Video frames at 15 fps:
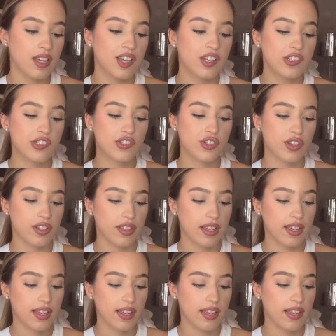
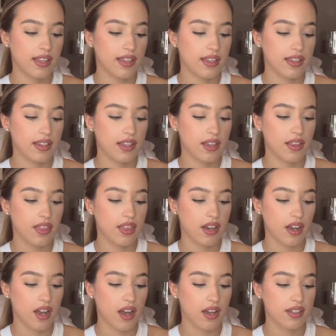Chilling in the
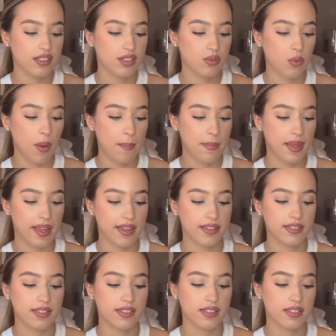Cut
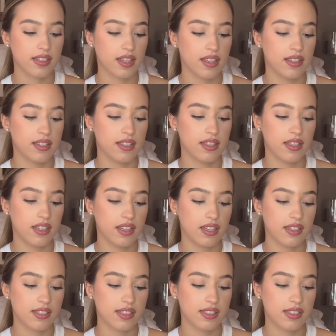sweatpants in the
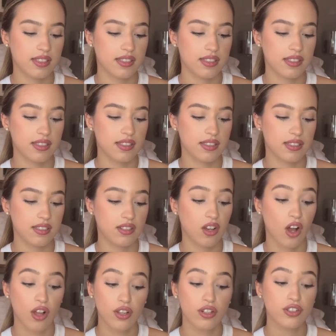
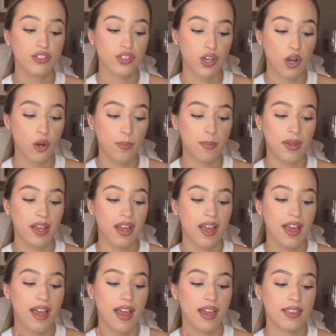color taupe,
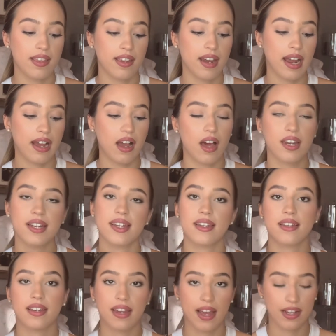and then I got it in
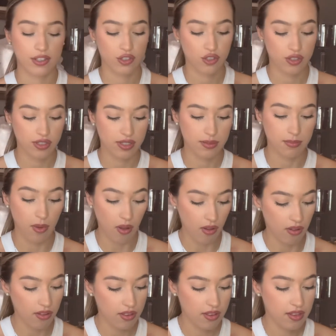an extra
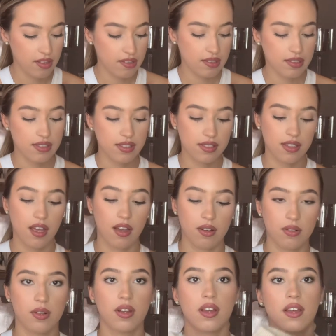small. So
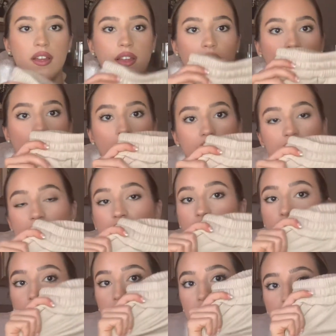obviously
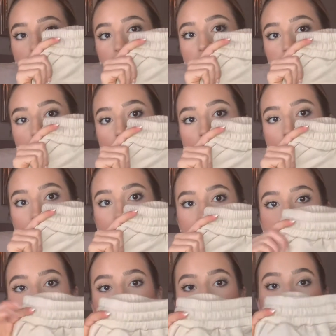they're taupe
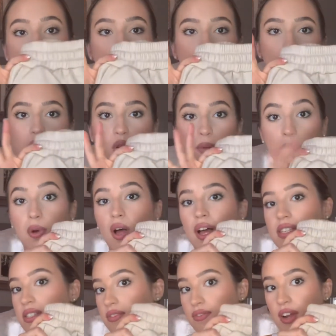sweatpants and they look normal
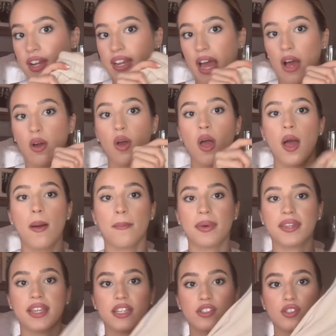as of right now,
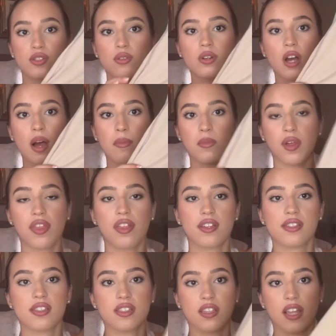but they do come with a
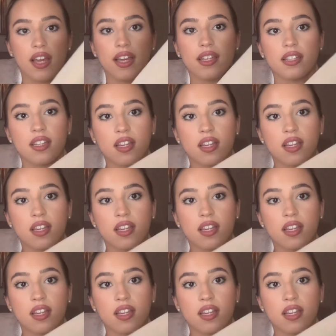slit